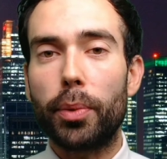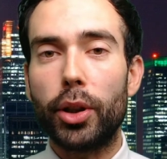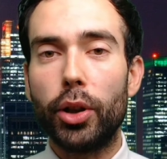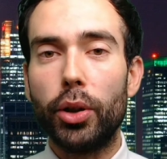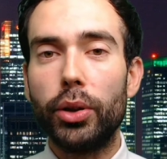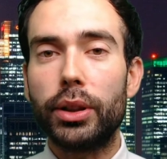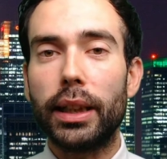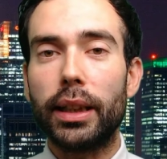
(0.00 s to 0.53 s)

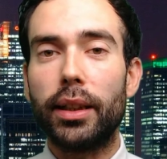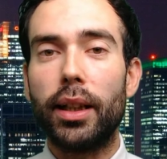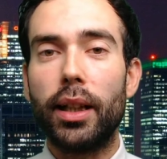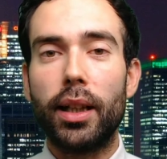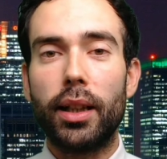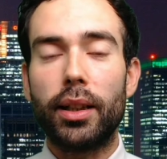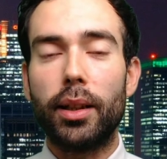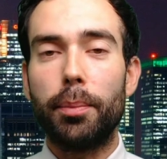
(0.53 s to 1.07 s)
using
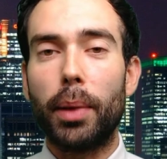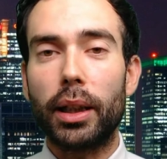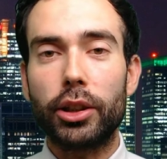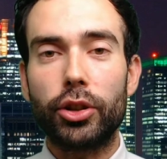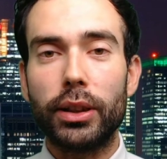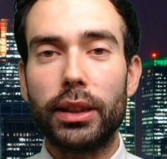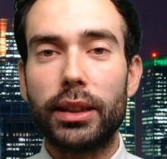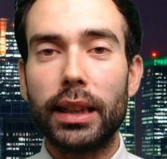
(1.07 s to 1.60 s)
the
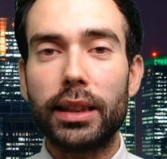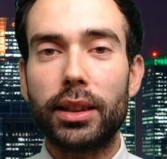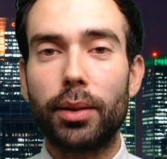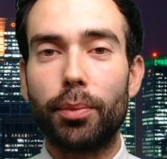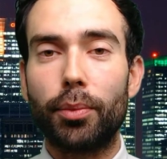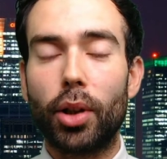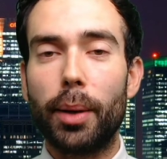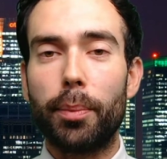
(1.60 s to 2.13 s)
monetary
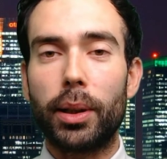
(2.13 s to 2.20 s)
system, right?